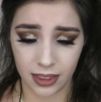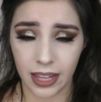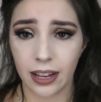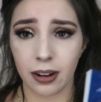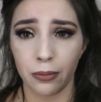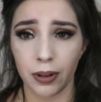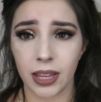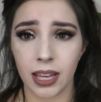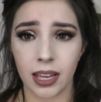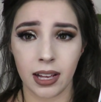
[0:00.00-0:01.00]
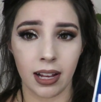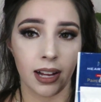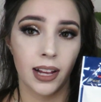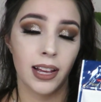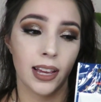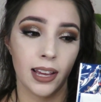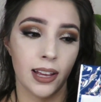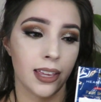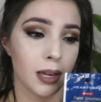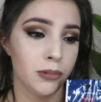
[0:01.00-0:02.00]
They are really
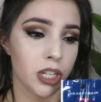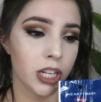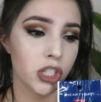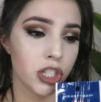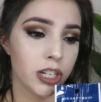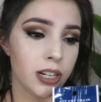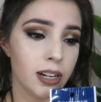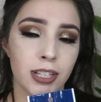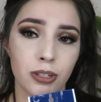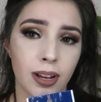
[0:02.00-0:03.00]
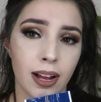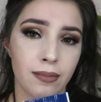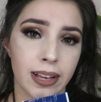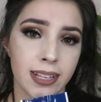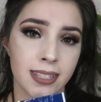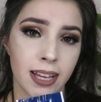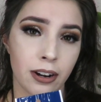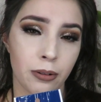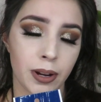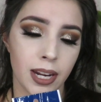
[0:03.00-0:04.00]
a game changer. I do have a set
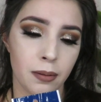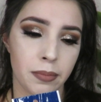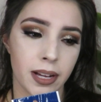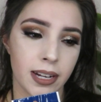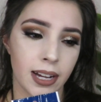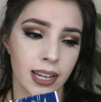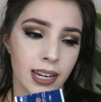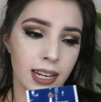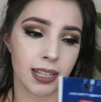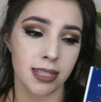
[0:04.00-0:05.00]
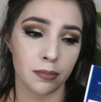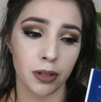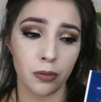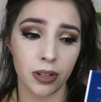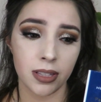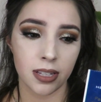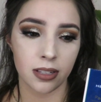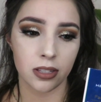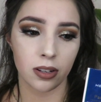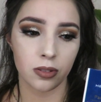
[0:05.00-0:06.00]
already, but I needed some new ones
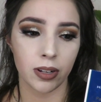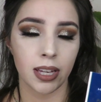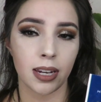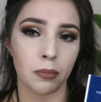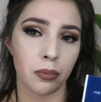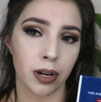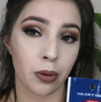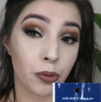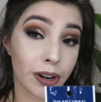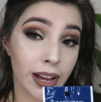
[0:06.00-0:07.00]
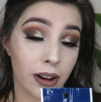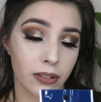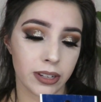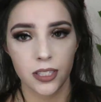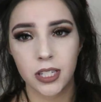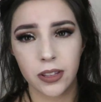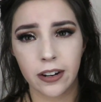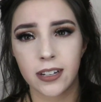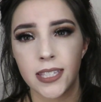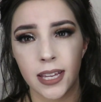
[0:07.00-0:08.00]
because those were getting pretty worn out. So
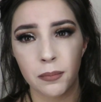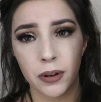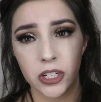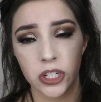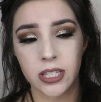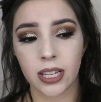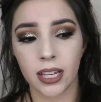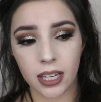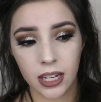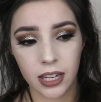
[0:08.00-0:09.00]
there are 10 brushes in